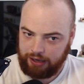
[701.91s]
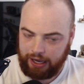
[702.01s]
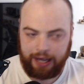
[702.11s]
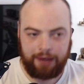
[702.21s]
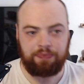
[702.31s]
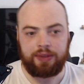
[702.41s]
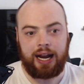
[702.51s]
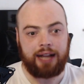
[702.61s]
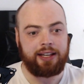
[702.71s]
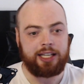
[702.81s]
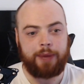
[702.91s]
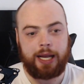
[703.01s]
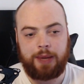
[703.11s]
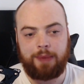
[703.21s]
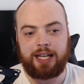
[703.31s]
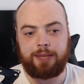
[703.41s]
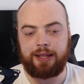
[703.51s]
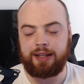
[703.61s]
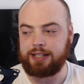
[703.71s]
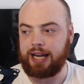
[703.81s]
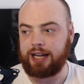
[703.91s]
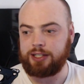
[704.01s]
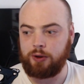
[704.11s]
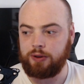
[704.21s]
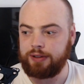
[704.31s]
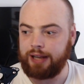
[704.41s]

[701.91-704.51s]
I didn't expect Spider-Man to be in this at all.